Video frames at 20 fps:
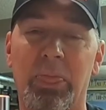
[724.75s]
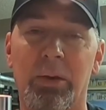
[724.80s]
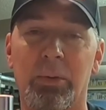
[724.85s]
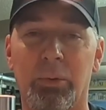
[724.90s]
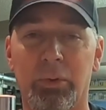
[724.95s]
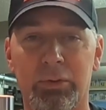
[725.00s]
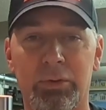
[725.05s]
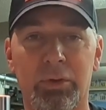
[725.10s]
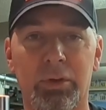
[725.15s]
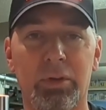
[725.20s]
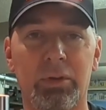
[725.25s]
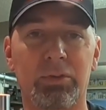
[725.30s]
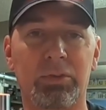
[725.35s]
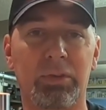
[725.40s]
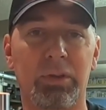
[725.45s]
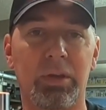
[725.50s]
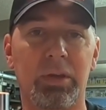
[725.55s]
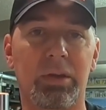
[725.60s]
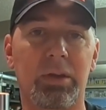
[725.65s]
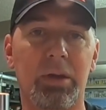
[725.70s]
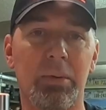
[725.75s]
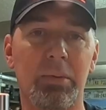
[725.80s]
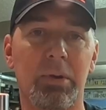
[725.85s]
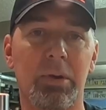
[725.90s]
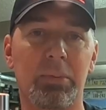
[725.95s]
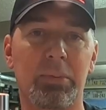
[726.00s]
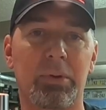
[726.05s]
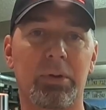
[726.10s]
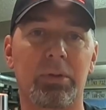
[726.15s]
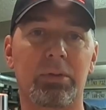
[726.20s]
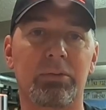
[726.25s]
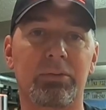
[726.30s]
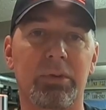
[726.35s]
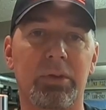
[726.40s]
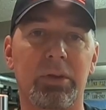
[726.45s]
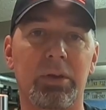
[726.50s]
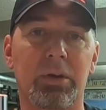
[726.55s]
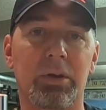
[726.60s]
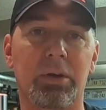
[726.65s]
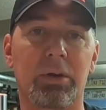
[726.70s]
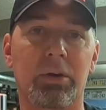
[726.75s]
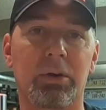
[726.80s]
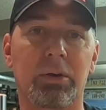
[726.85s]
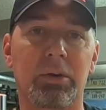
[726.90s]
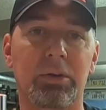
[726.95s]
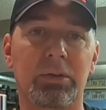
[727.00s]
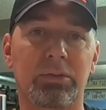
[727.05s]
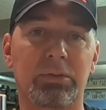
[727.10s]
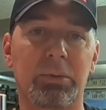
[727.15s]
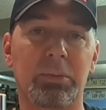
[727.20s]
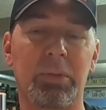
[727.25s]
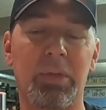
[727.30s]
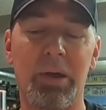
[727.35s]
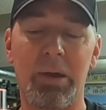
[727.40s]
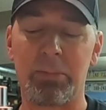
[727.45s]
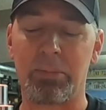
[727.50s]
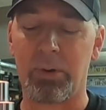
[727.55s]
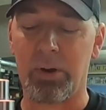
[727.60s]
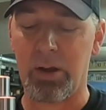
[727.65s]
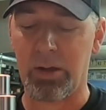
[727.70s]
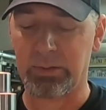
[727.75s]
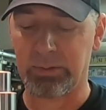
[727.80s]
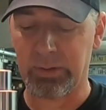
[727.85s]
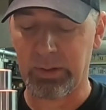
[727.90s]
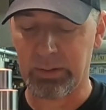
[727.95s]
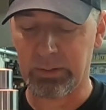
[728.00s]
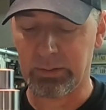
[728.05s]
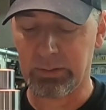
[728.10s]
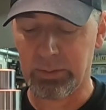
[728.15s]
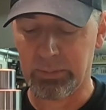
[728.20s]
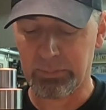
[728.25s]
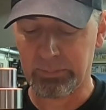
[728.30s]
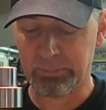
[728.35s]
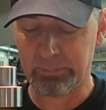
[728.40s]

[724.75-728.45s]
what you're going to see coming up here in the video is some of that process,